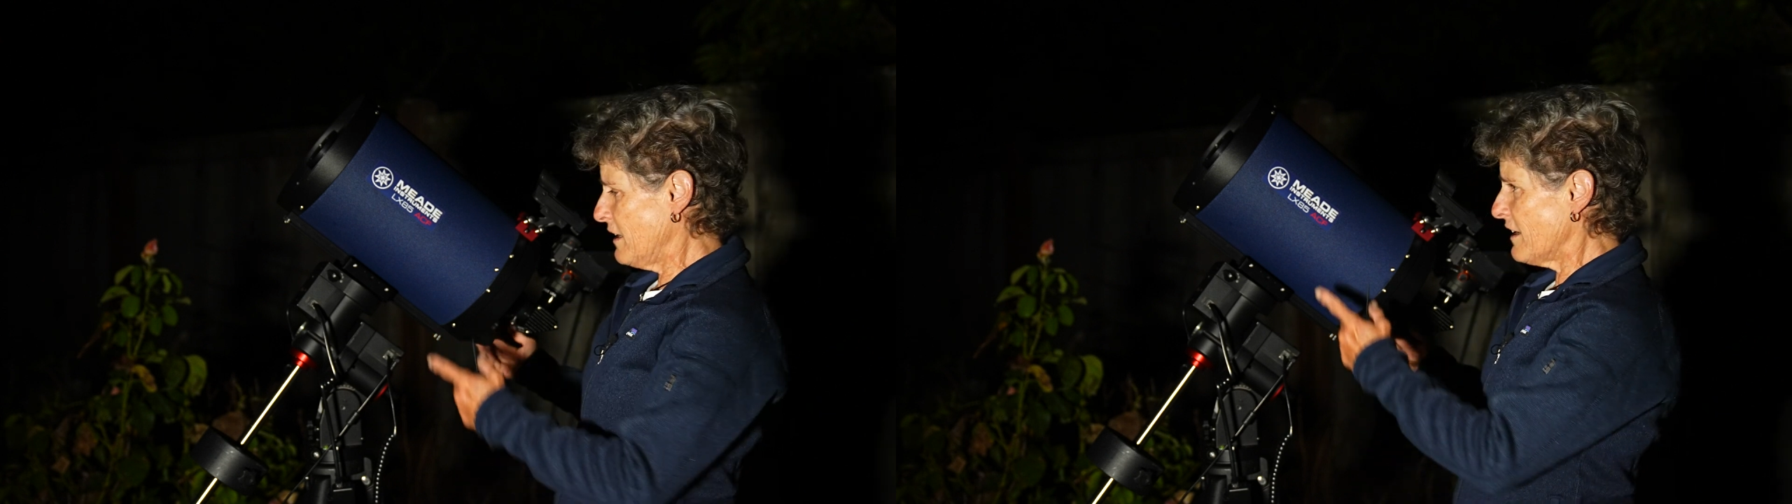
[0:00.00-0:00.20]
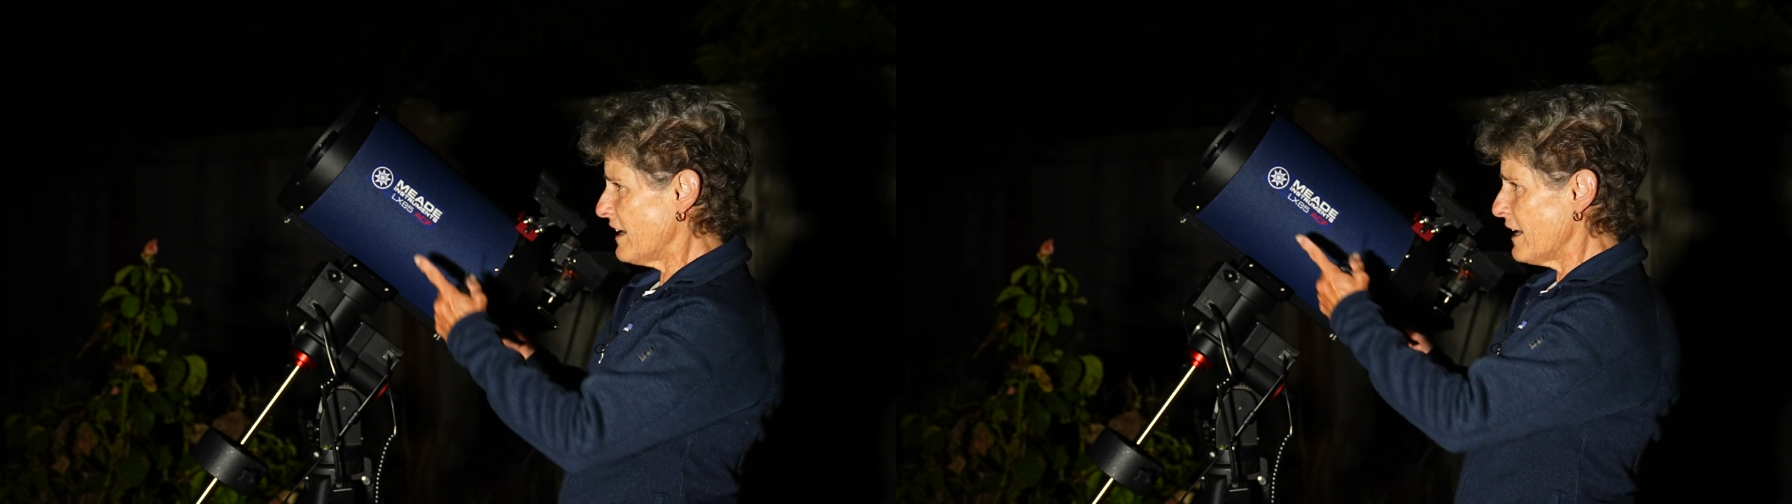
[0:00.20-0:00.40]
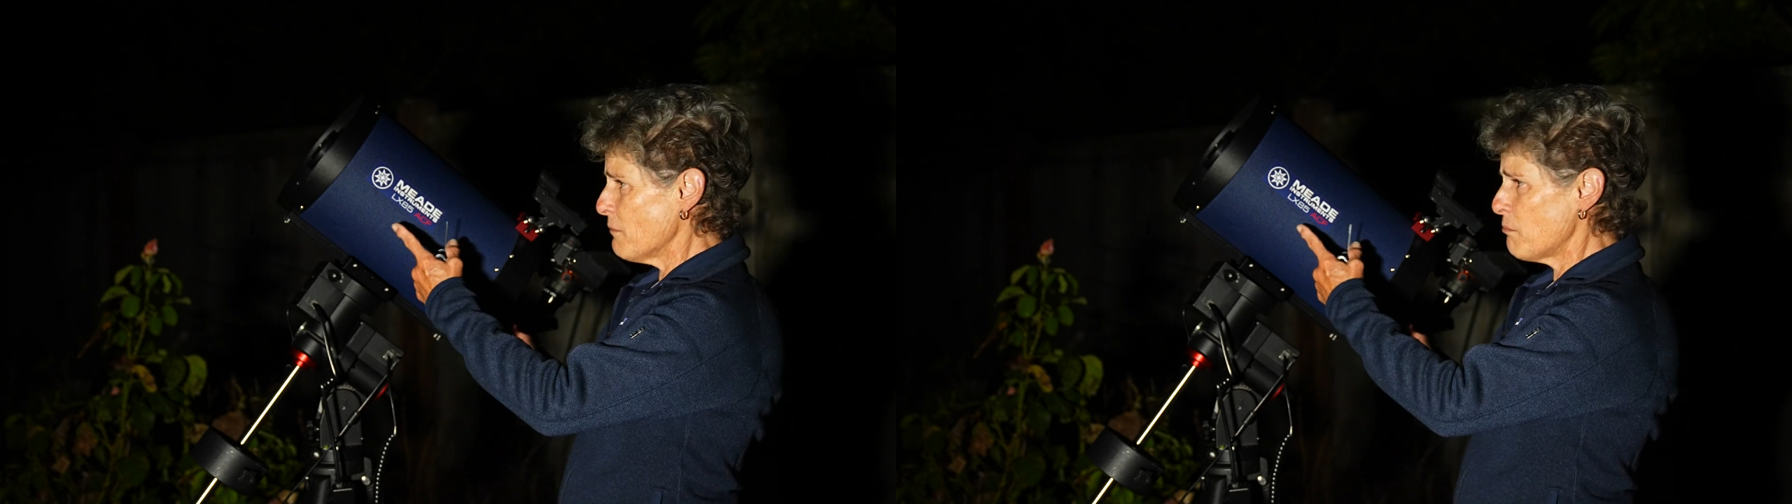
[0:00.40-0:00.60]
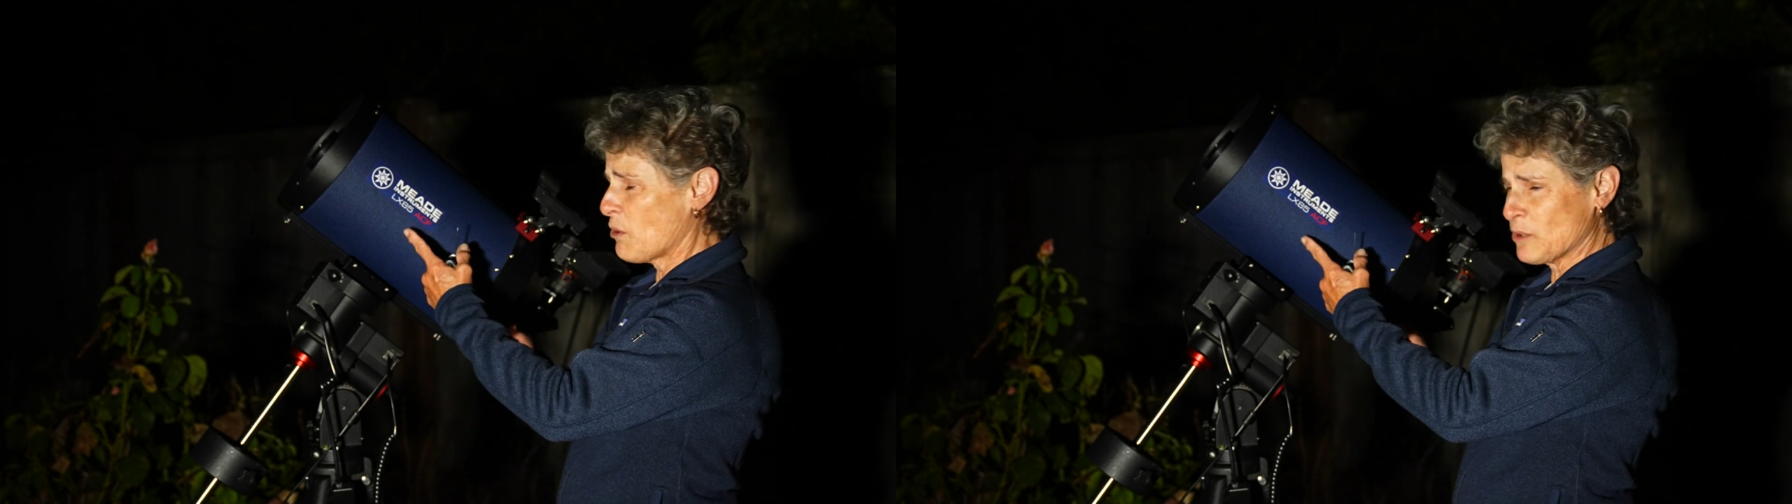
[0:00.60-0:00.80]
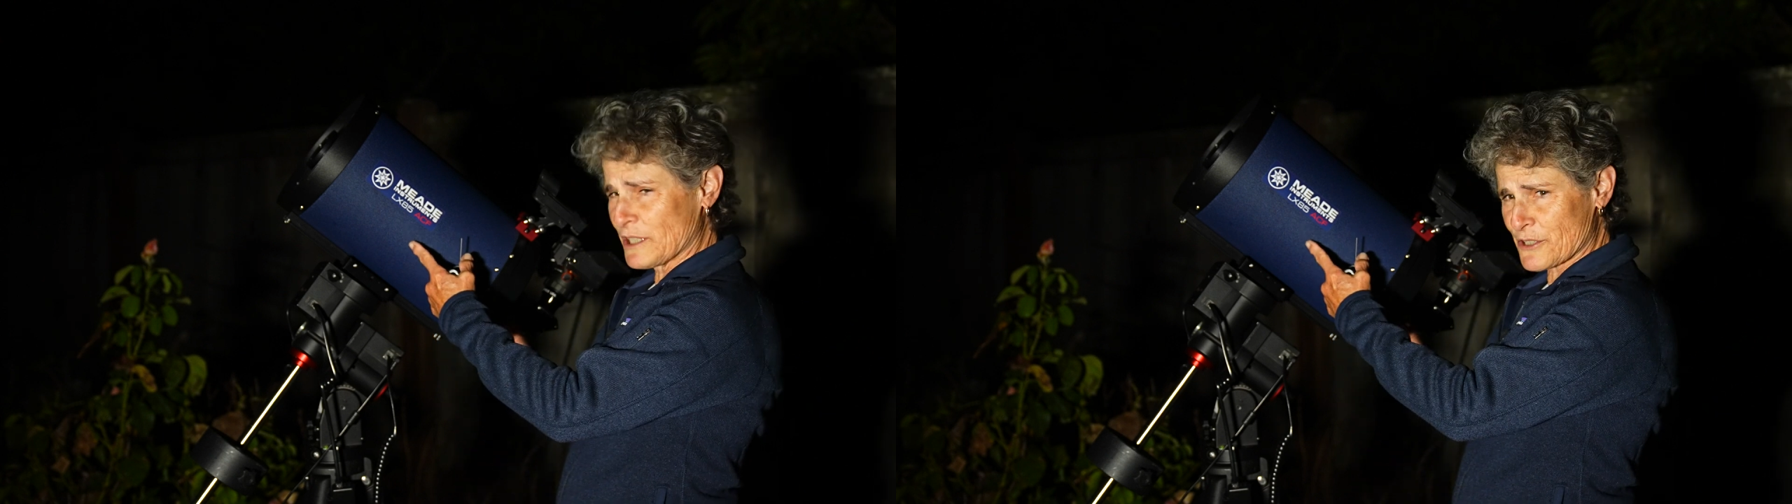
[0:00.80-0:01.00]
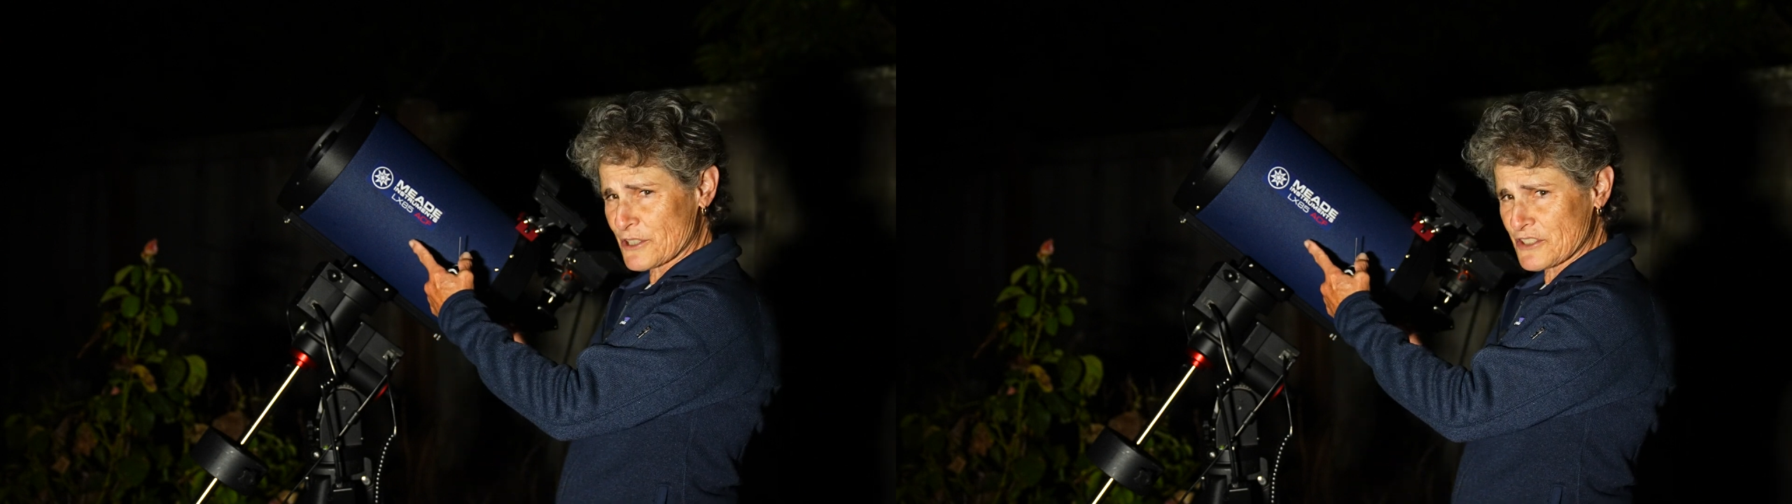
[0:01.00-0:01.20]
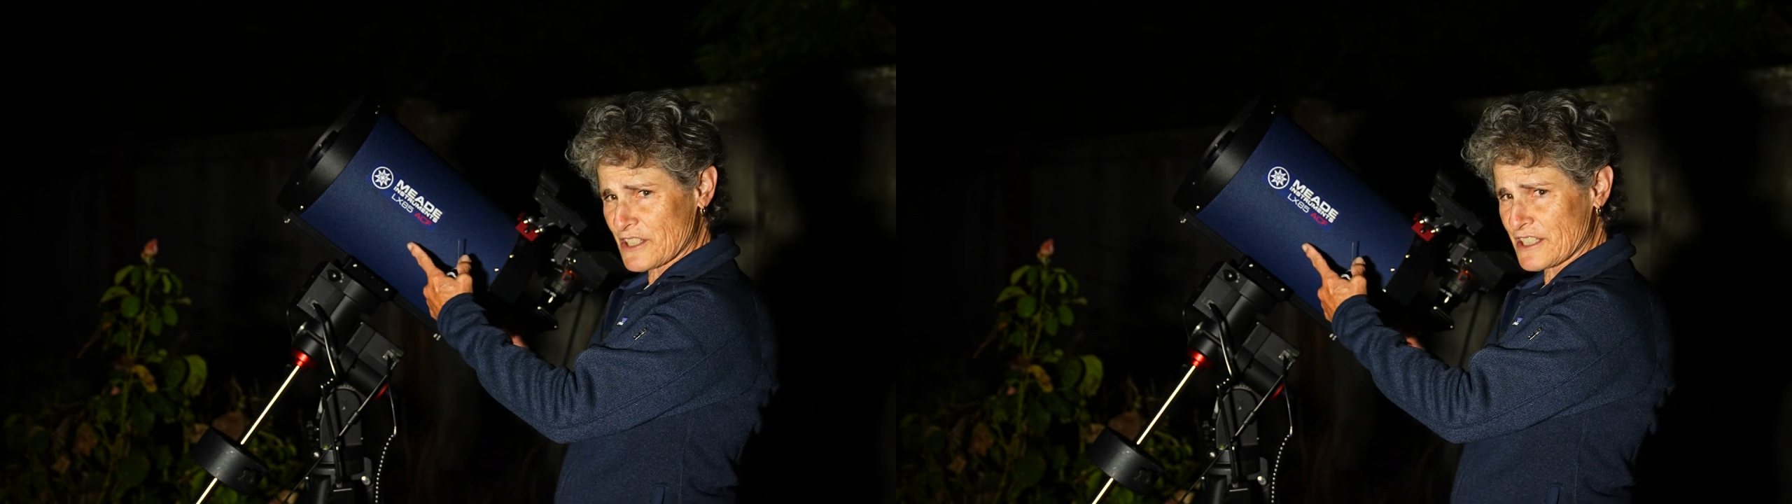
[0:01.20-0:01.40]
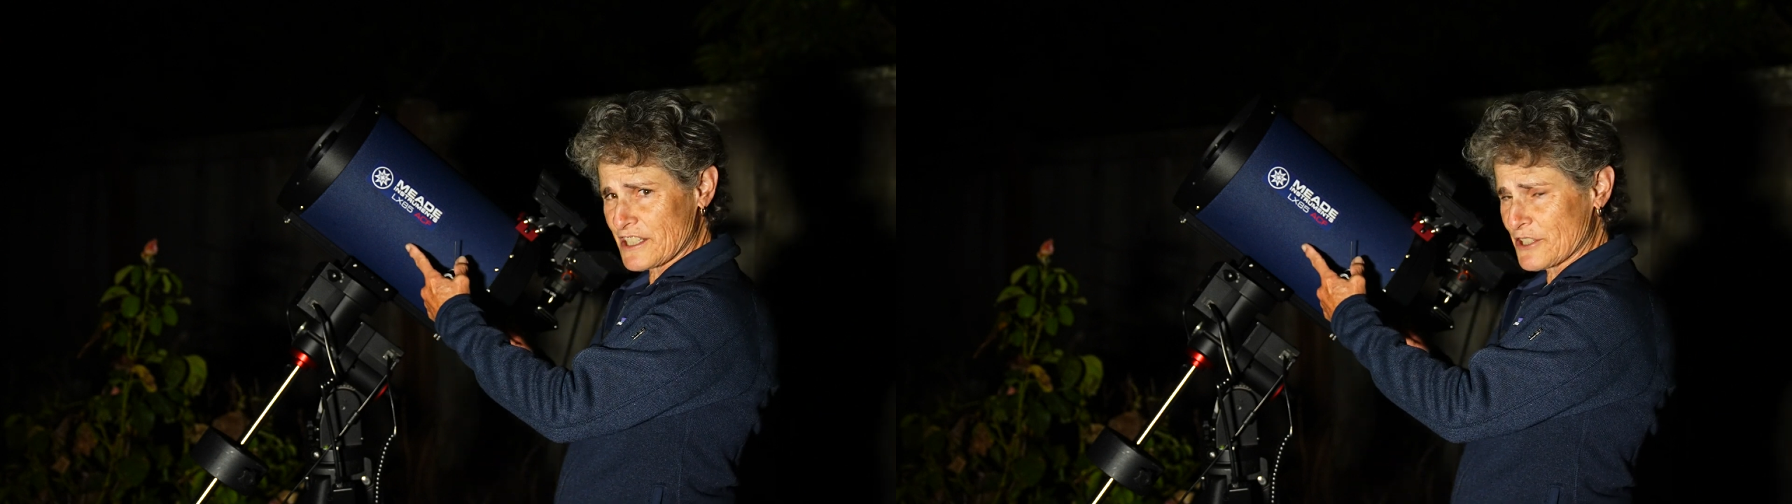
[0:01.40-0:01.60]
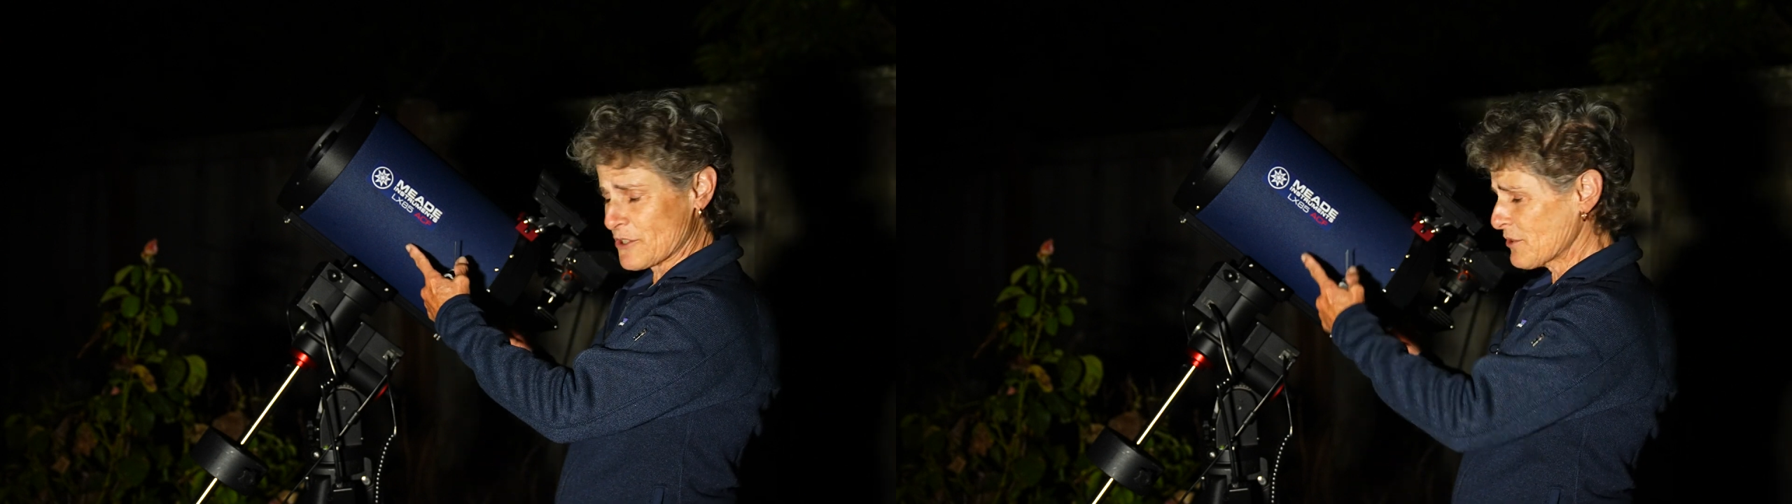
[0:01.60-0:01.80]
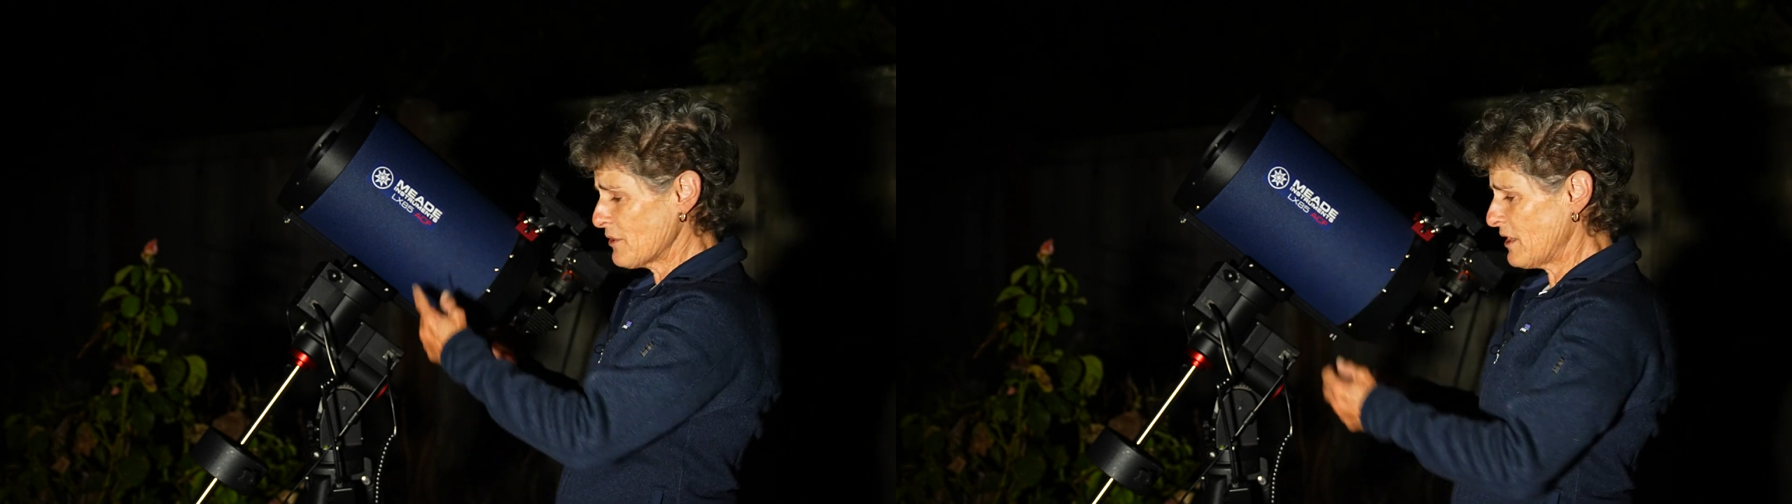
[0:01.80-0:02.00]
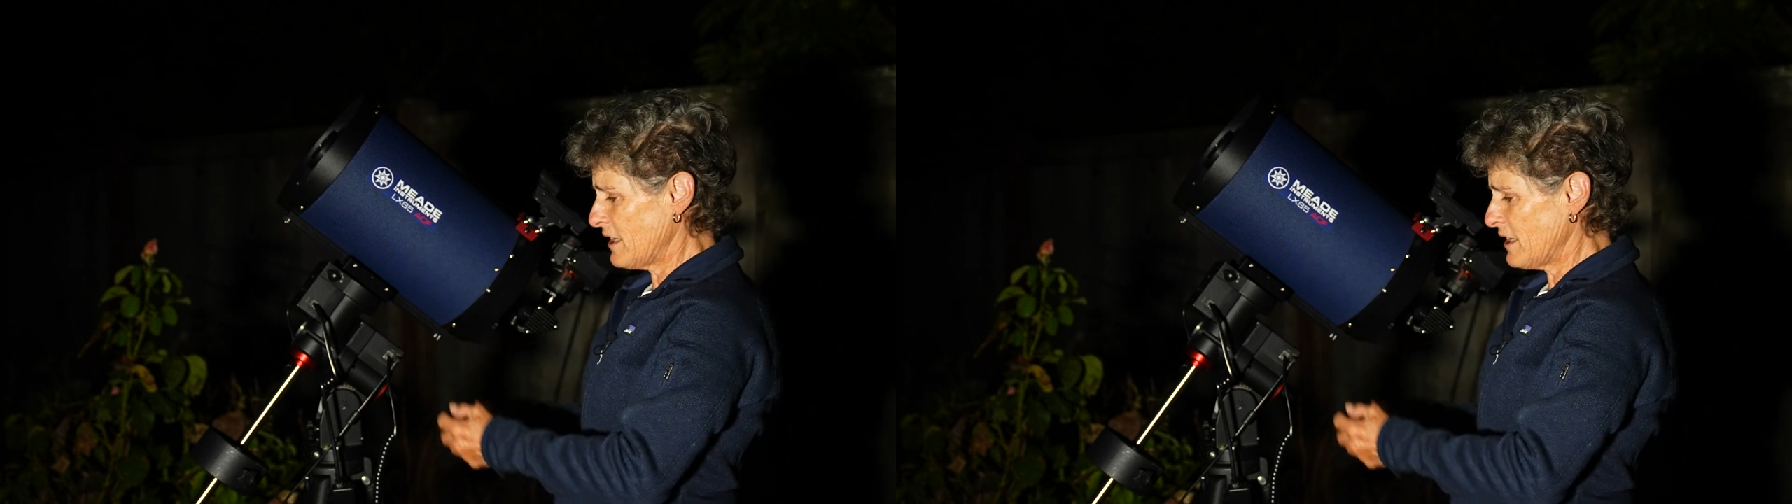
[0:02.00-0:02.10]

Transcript: I have Polaris in here